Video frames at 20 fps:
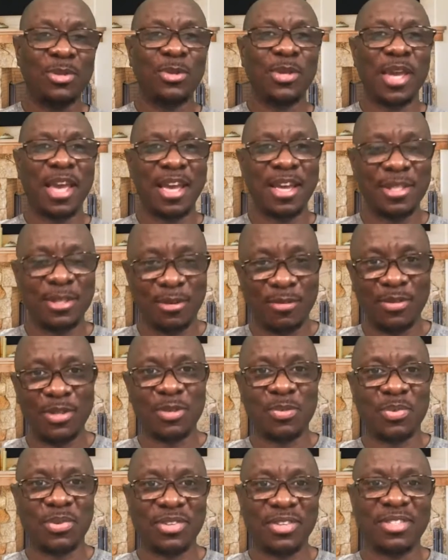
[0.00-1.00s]
the end of this
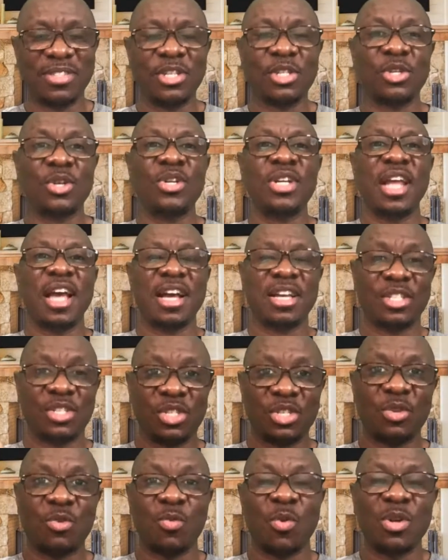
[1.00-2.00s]
presentation. I
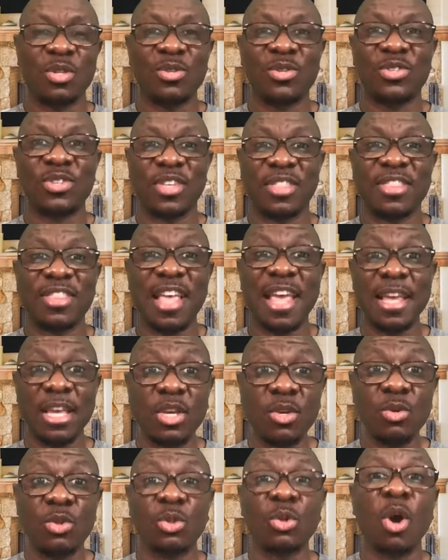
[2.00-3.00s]
still want to say thank
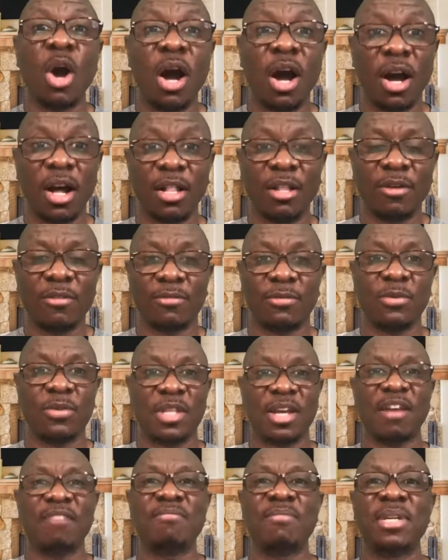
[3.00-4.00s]
you to all of you
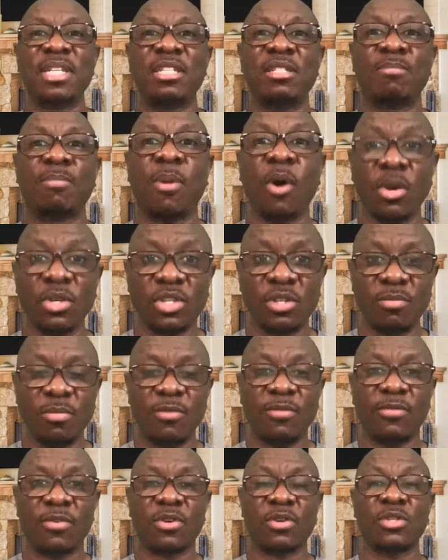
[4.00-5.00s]
that have made it possible
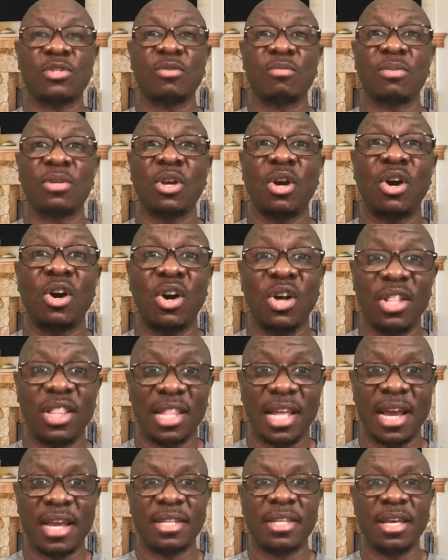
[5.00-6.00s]
for us to be
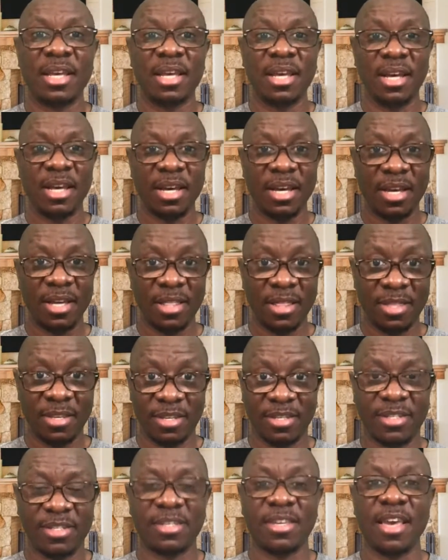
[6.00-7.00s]
online
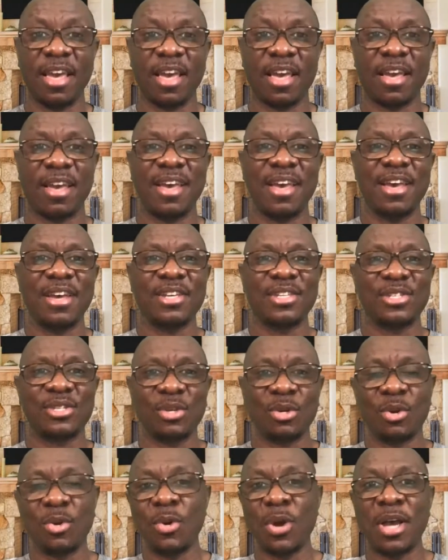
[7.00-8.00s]
this year.
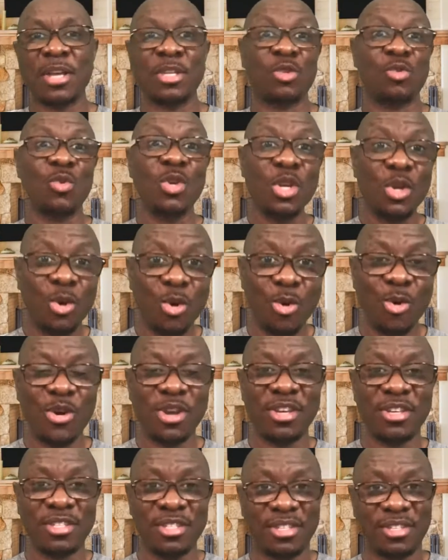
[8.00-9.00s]
So as we go
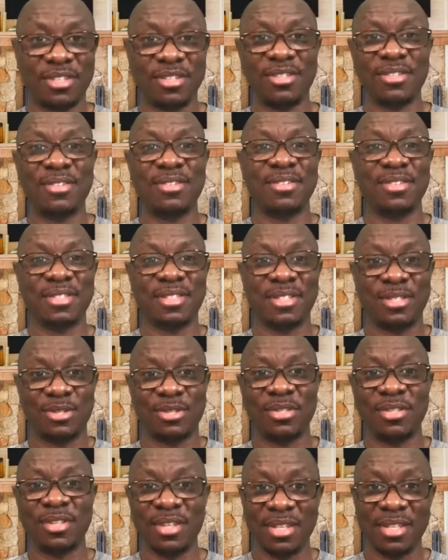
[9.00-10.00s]
into the
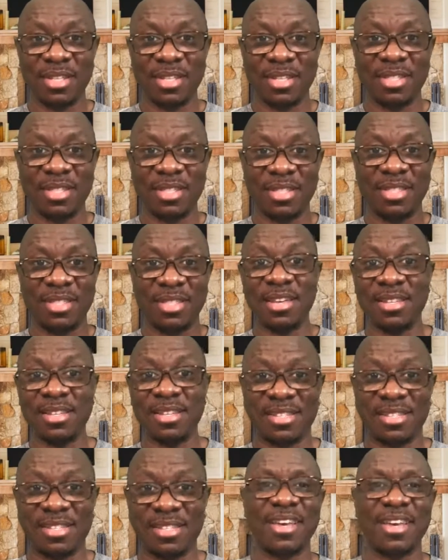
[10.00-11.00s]
next
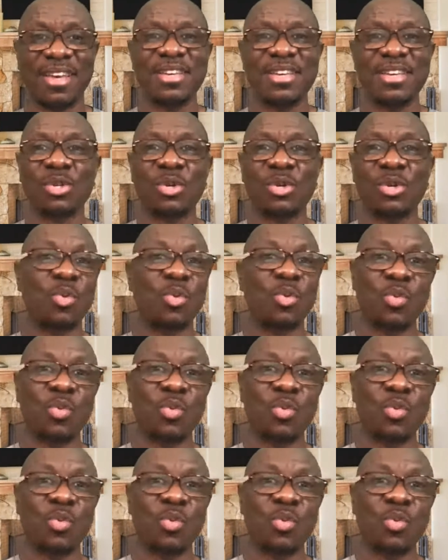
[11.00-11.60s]
year, so